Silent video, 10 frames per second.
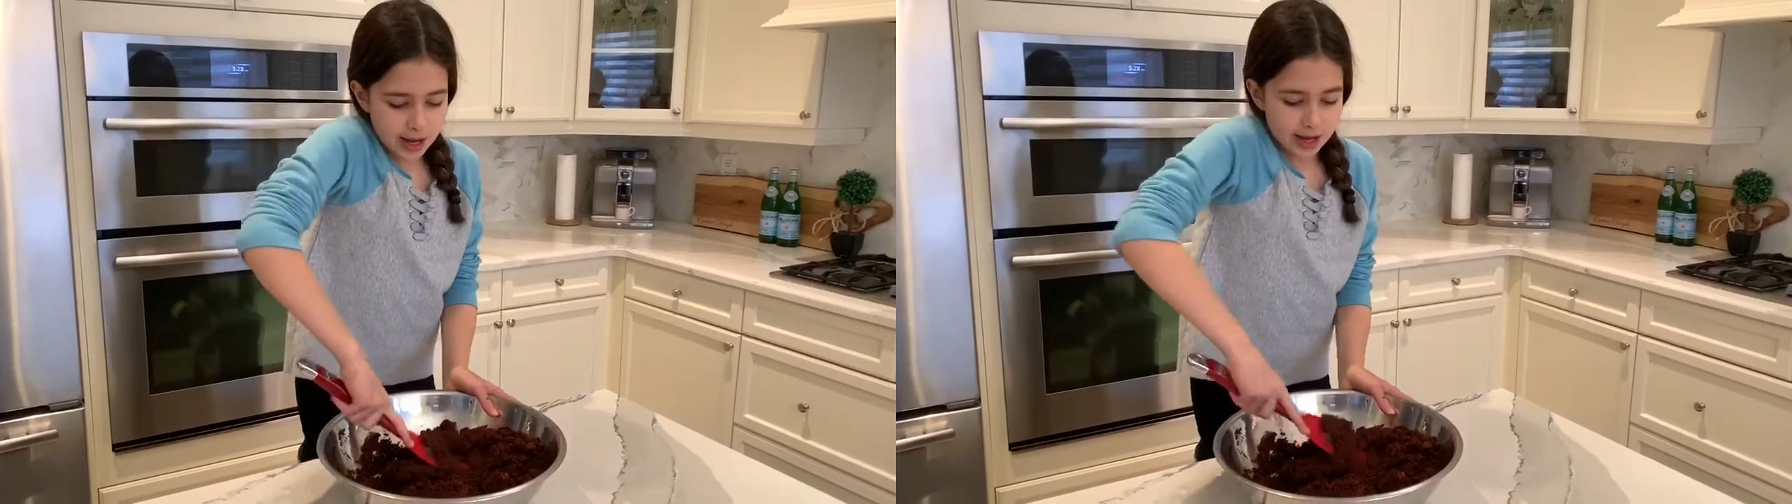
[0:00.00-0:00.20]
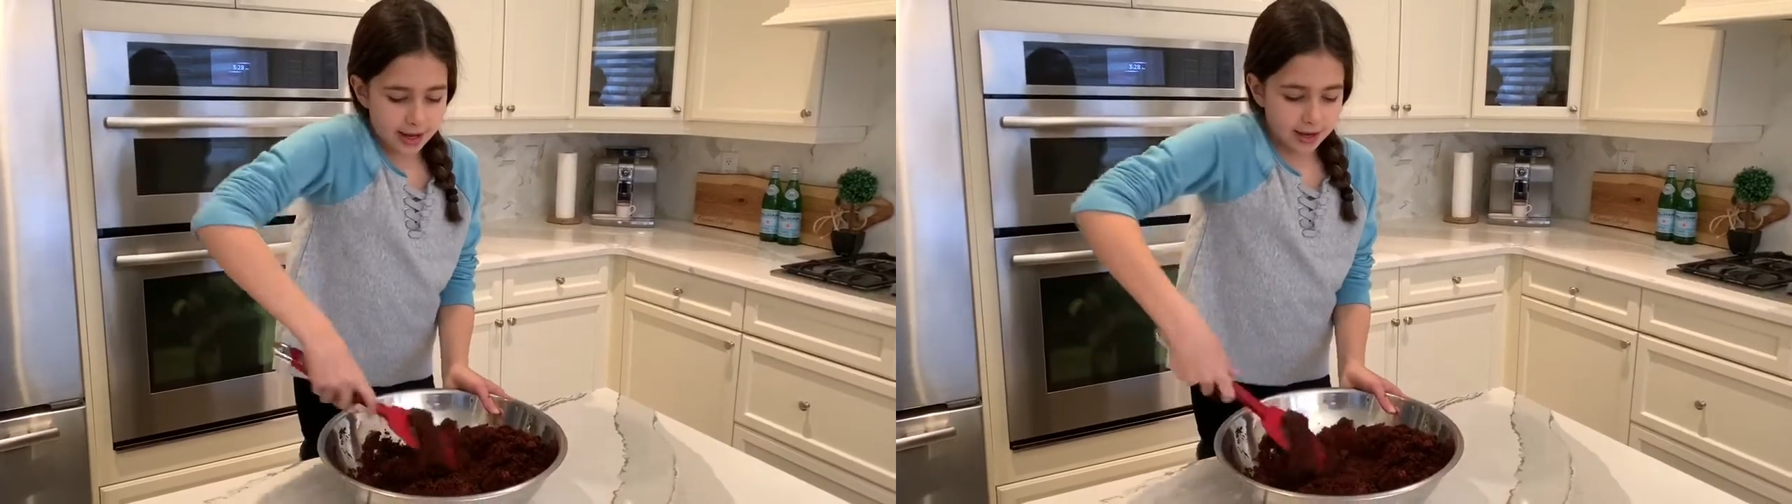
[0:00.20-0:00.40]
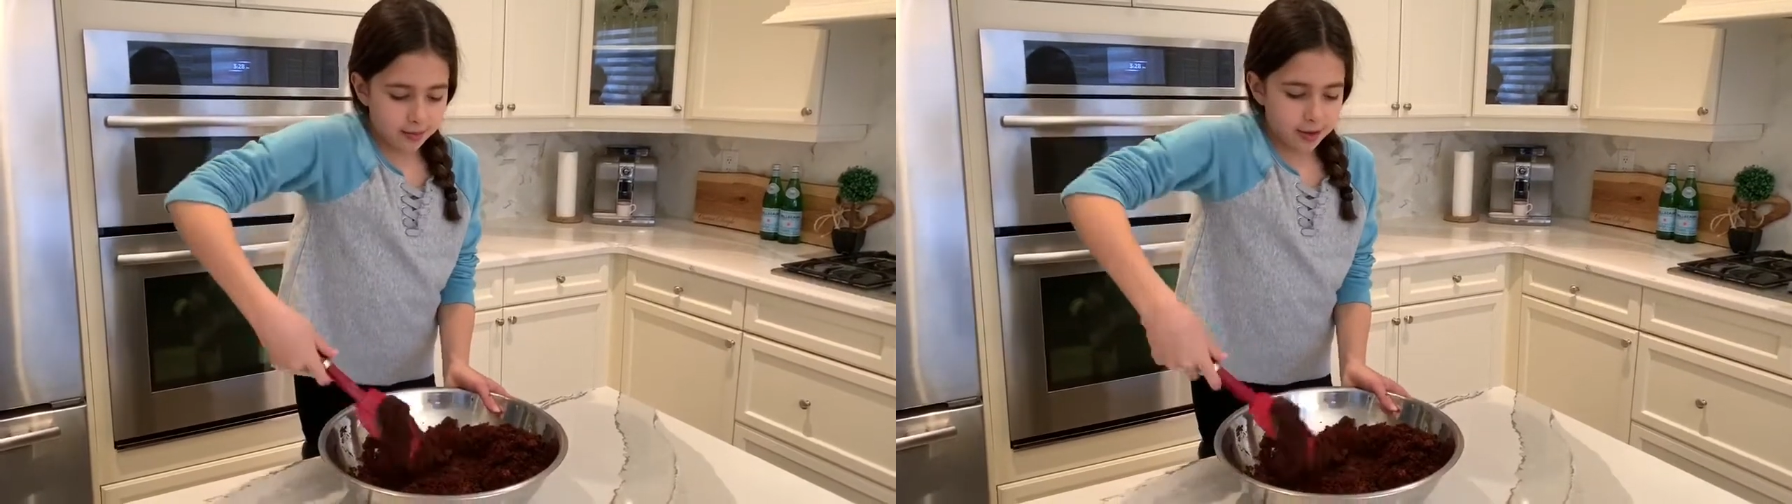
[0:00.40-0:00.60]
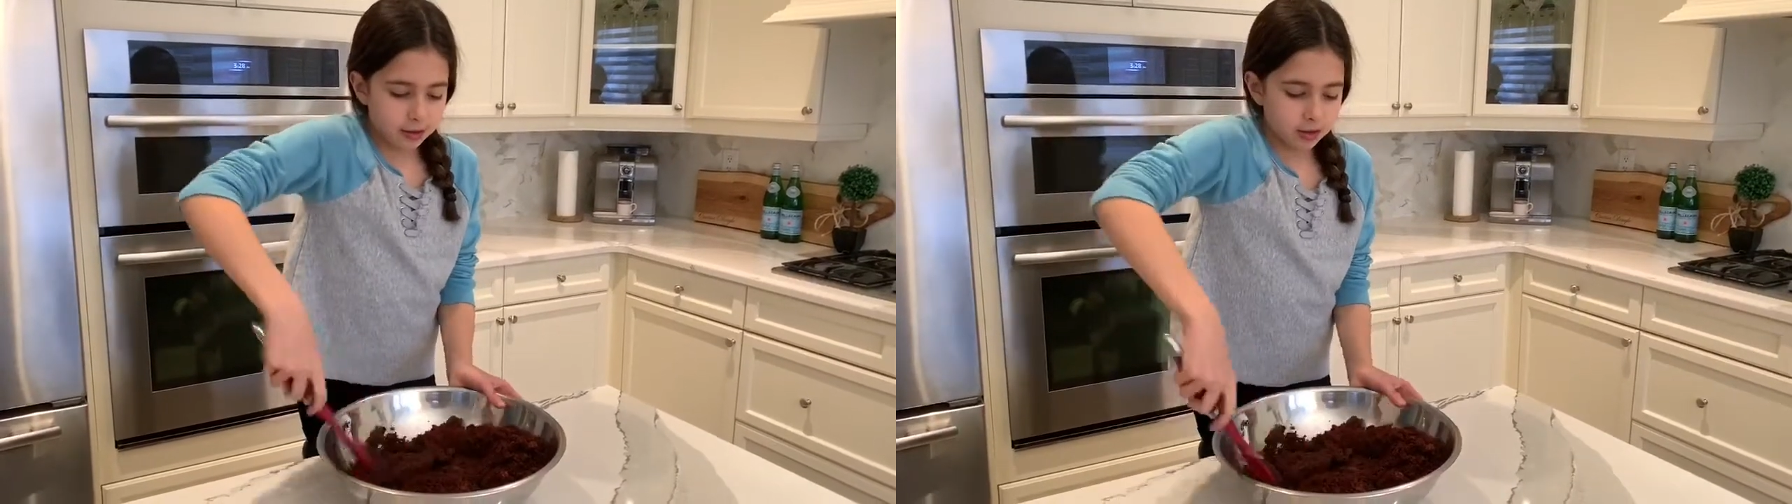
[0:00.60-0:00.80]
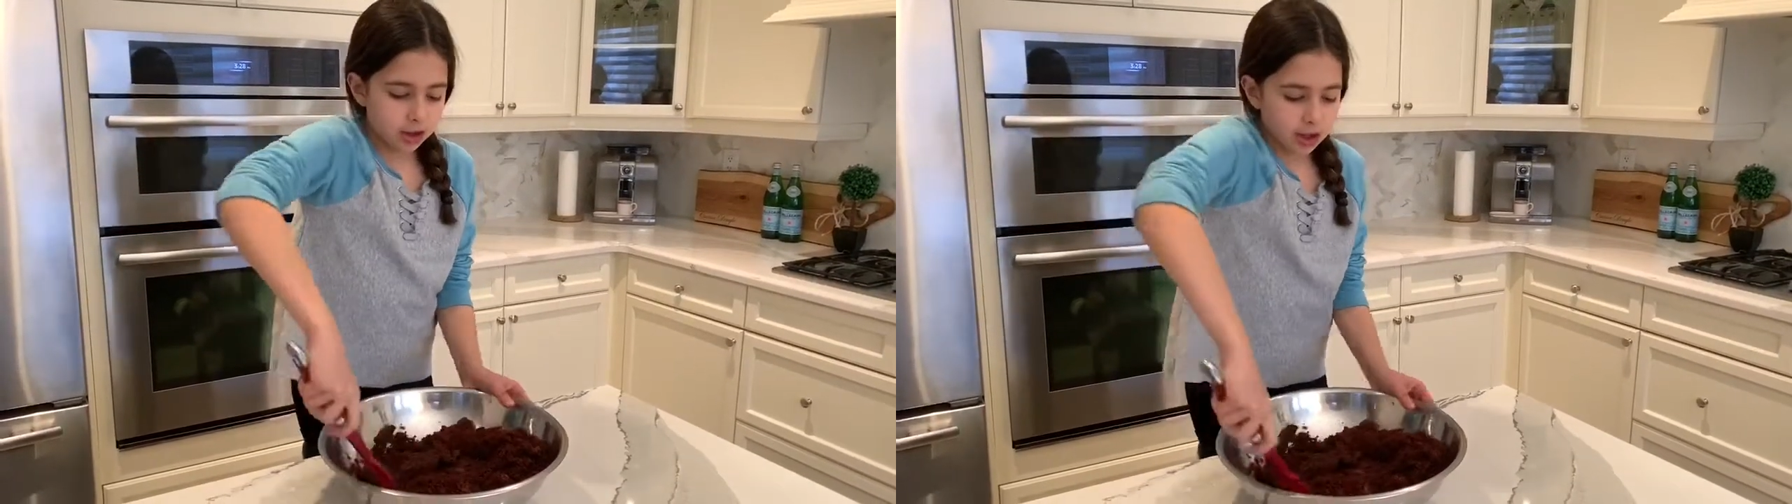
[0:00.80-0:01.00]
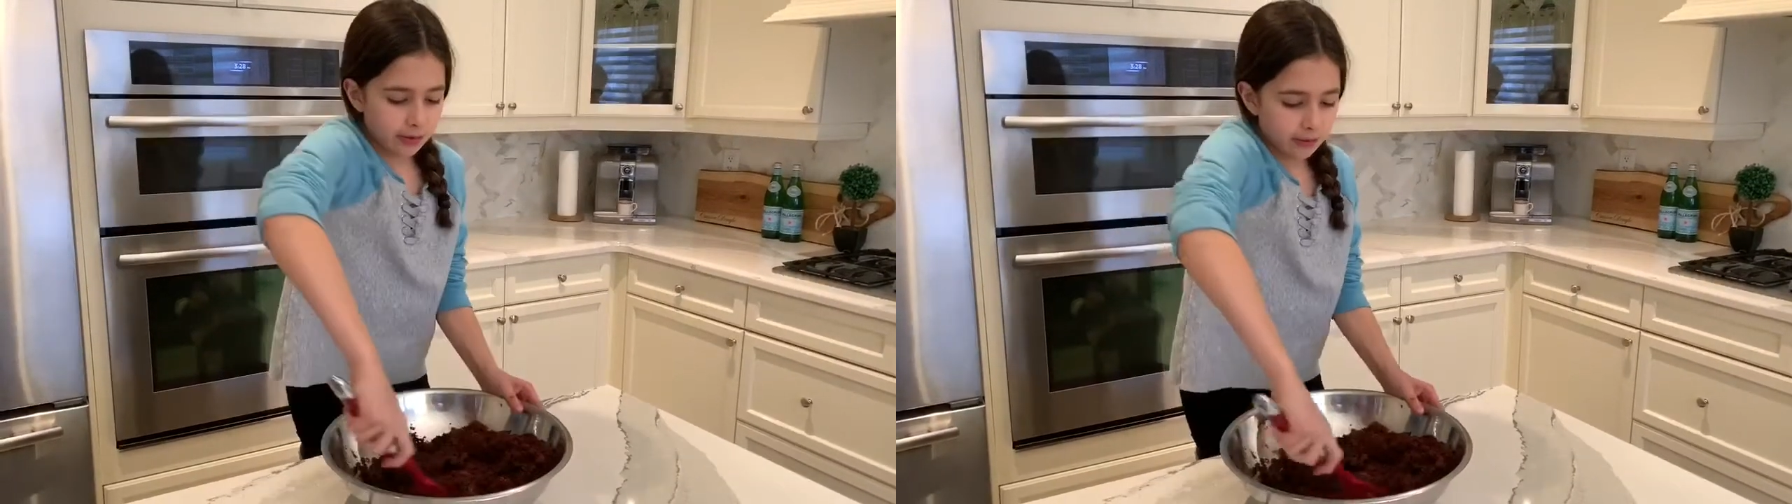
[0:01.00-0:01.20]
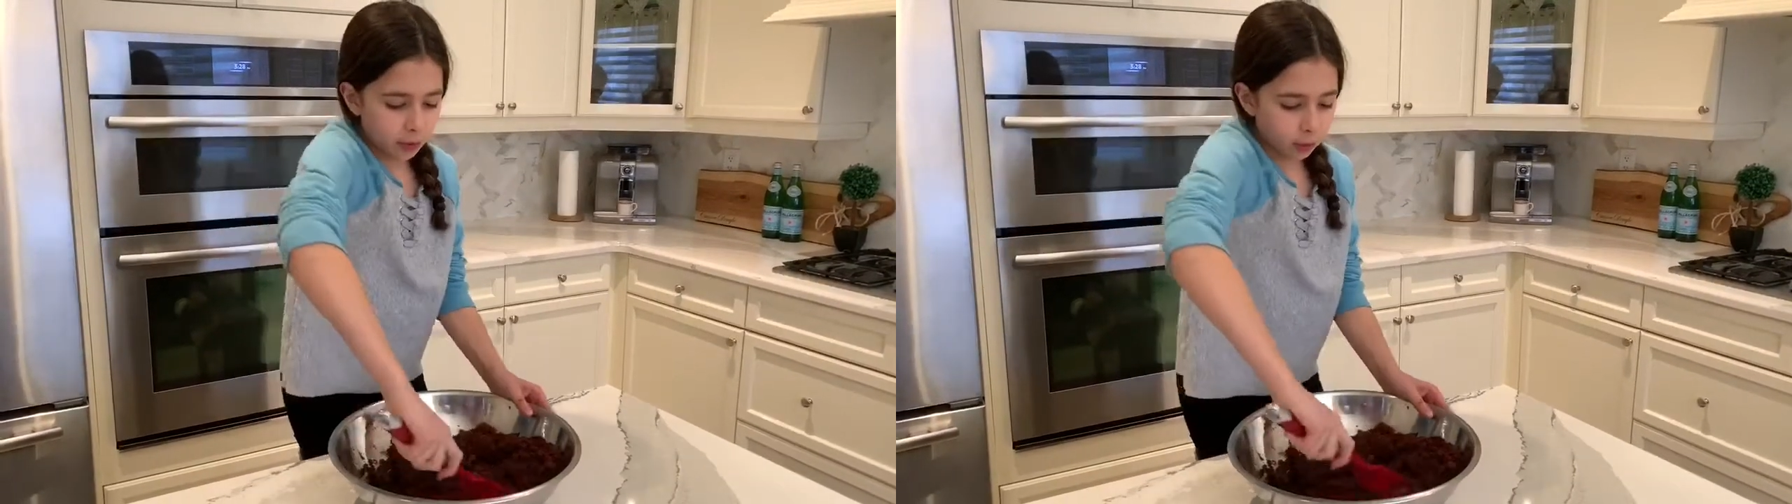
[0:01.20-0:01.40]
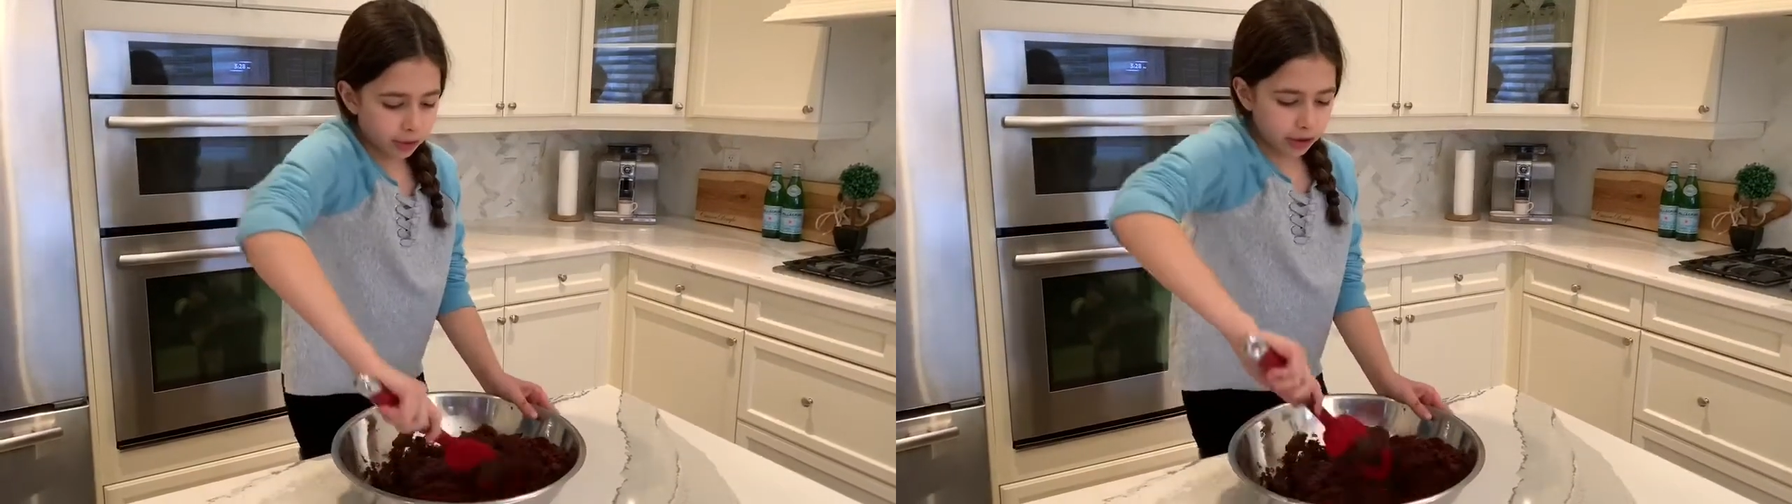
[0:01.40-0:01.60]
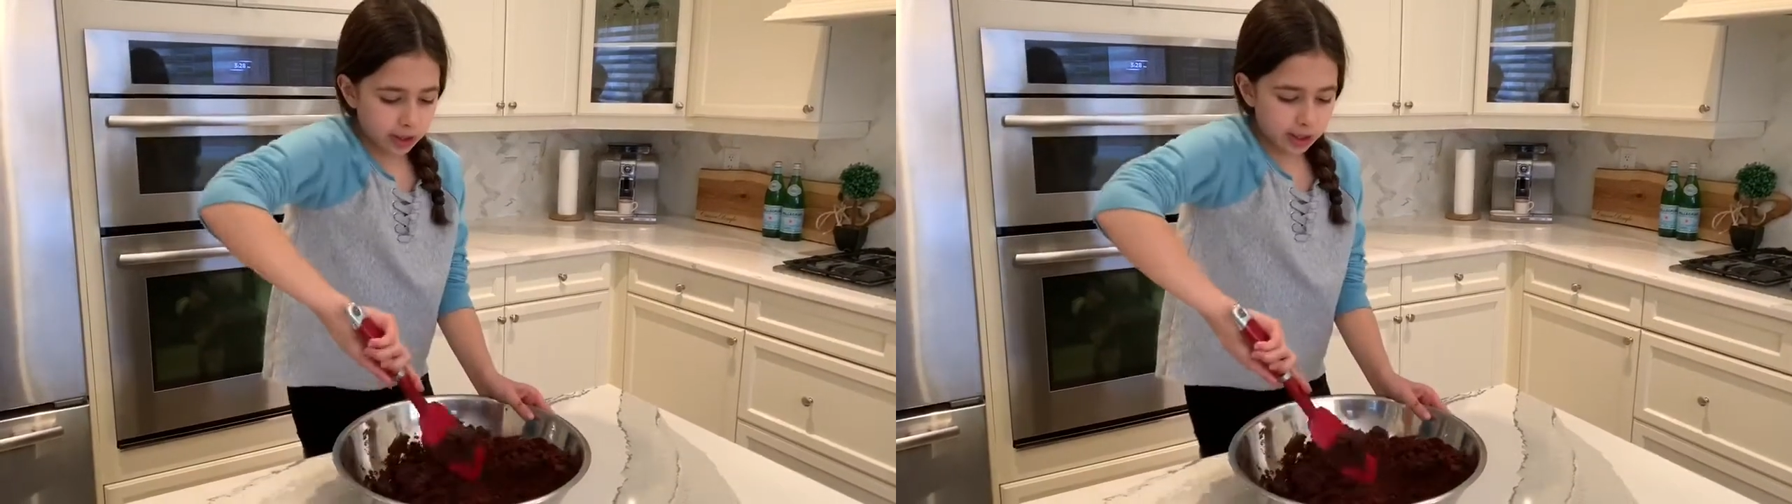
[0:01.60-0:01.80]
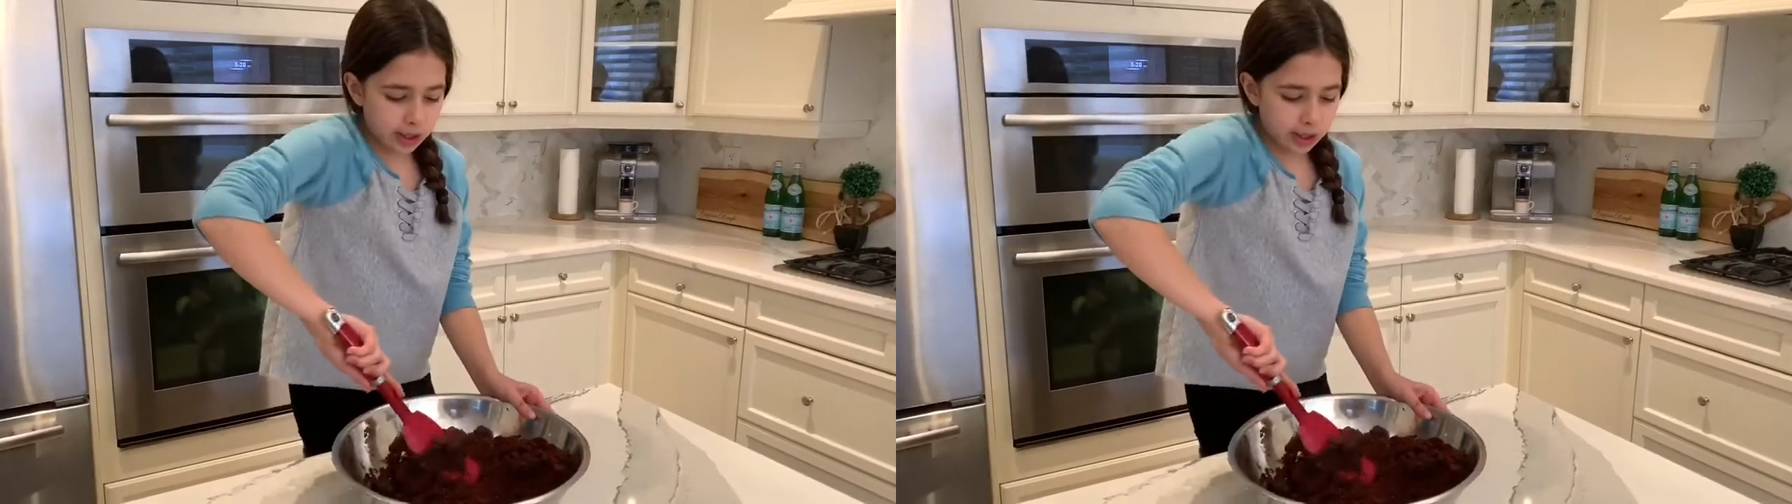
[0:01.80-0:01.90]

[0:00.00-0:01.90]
and I'm now just folding it